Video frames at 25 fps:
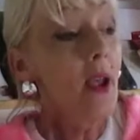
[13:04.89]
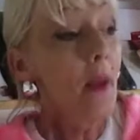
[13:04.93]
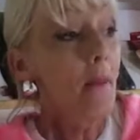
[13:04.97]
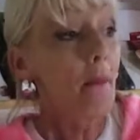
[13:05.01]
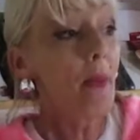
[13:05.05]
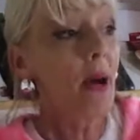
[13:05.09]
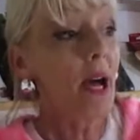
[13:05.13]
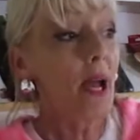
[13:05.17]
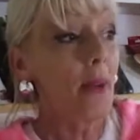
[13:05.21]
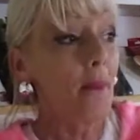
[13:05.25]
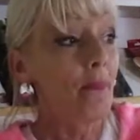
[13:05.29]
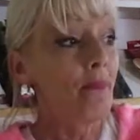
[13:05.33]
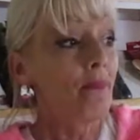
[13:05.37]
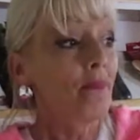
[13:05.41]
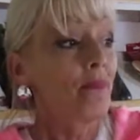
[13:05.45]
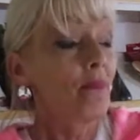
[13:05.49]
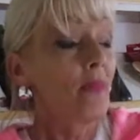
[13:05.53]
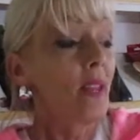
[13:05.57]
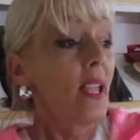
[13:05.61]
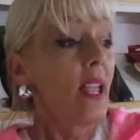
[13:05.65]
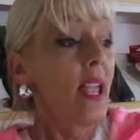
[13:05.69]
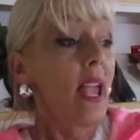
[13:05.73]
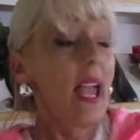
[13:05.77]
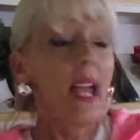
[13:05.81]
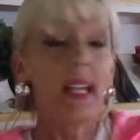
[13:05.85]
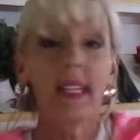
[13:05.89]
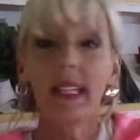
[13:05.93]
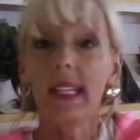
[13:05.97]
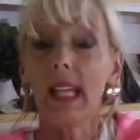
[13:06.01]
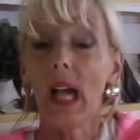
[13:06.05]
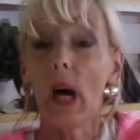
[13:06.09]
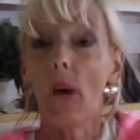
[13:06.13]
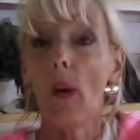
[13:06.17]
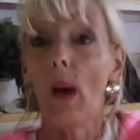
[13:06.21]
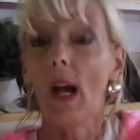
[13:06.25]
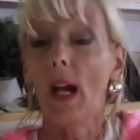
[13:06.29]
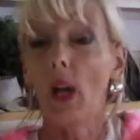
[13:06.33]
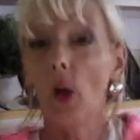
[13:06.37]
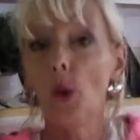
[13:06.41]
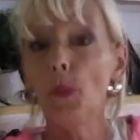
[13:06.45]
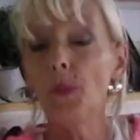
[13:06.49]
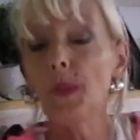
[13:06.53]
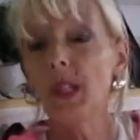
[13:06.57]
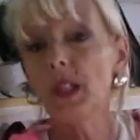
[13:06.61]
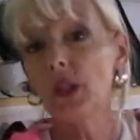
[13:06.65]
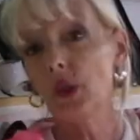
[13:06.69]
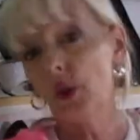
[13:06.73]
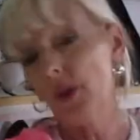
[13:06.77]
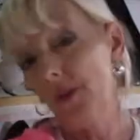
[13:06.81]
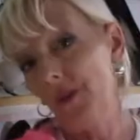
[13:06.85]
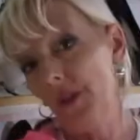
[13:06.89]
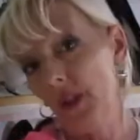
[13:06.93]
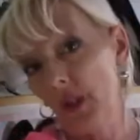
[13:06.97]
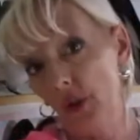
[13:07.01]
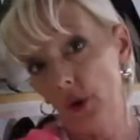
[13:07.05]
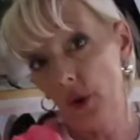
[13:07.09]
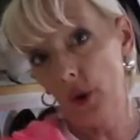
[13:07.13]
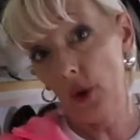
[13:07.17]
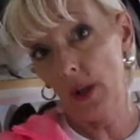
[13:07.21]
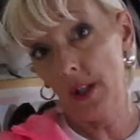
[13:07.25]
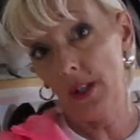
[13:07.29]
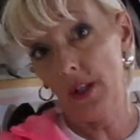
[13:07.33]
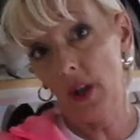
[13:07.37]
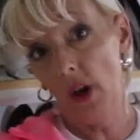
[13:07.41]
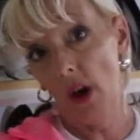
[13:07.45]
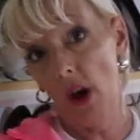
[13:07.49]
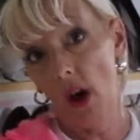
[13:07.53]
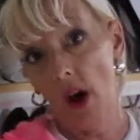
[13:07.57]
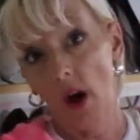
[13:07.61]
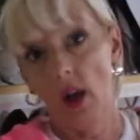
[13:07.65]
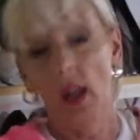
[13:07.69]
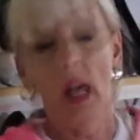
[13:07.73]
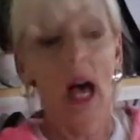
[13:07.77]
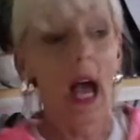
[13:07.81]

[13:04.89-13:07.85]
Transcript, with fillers: But anyhow, I hope that you've enjoyed the haul.